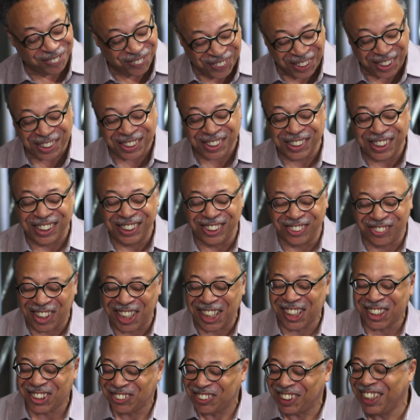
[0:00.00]
worked, and
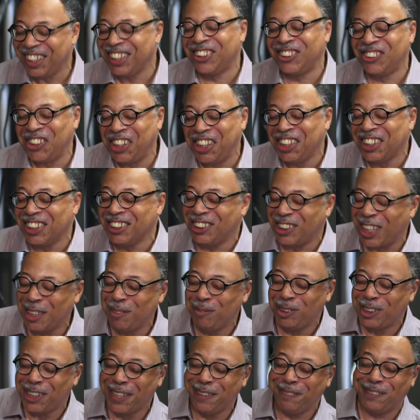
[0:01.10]
drank, drank, drank, and
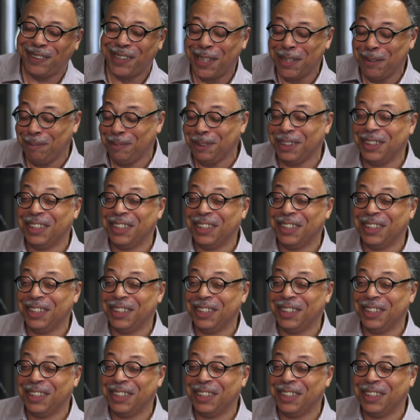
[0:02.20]
typed, typed, typed.